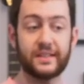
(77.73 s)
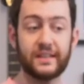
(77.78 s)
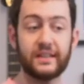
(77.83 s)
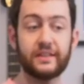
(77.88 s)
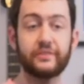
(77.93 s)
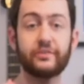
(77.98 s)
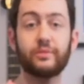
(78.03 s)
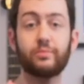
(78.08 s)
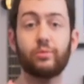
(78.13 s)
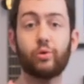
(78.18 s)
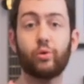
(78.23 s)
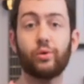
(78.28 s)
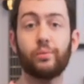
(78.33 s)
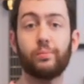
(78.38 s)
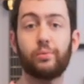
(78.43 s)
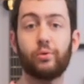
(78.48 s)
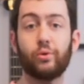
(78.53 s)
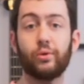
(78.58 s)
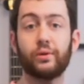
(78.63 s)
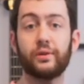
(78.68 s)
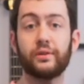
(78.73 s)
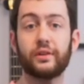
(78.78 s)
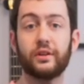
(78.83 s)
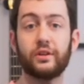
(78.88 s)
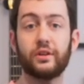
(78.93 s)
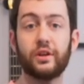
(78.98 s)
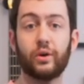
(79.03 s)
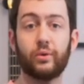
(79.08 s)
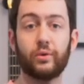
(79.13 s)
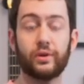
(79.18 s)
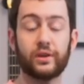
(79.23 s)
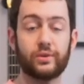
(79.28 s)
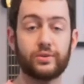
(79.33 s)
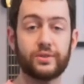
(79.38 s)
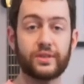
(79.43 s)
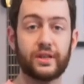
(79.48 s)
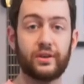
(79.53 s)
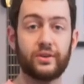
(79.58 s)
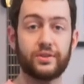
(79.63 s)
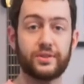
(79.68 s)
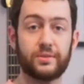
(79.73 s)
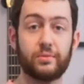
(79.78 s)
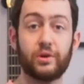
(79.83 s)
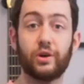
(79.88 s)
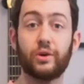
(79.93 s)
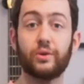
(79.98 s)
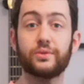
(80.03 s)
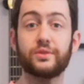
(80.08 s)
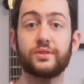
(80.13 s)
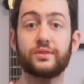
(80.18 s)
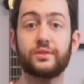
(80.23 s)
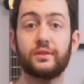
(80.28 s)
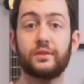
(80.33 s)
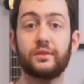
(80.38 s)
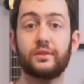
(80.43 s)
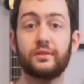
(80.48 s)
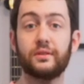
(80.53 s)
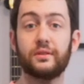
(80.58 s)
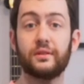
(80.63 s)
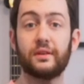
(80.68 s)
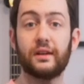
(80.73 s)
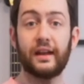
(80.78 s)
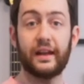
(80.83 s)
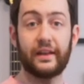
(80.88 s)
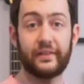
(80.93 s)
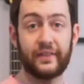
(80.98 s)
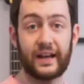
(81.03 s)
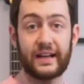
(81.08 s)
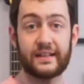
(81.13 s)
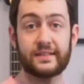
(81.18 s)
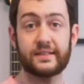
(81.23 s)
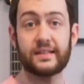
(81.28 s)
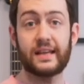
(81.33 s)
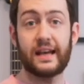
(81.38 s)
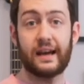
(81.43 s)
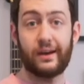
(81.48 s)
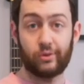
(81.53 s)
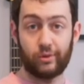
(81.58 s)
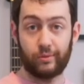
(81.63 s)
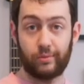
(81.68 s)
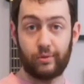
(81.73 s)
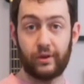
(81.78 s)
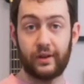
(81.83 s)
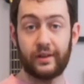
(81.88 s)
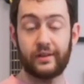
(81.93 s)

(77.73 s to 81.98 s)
even more important than knowing your scales and modes, and that's counterpoint.